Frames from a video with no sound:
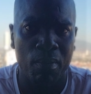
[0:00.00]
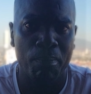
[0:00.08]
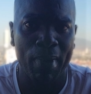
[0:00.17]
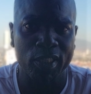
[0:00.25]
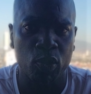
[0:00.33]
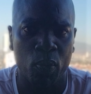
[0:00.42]

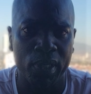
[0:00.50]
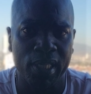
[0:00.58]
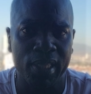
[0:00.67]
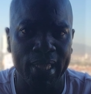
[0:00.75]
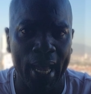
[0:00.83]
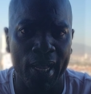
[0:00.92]
my
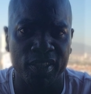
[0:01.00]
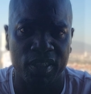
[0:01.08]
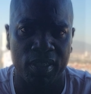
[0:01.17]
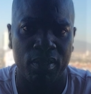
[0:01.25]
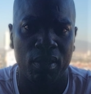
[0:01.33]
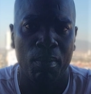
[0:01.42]

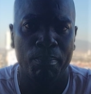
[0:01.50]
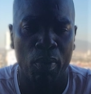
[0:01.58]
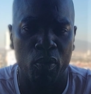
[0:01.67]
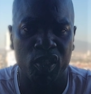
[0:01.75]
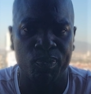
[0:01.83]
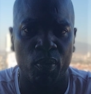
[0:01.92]
20,000
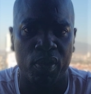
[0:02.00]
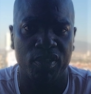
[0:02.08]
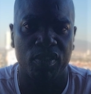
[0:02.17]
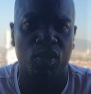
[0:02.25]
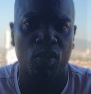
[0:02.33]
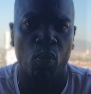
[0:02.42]
bonus points.
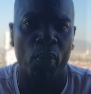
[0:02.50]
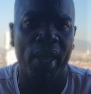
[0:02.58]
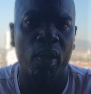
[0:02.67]
So the way it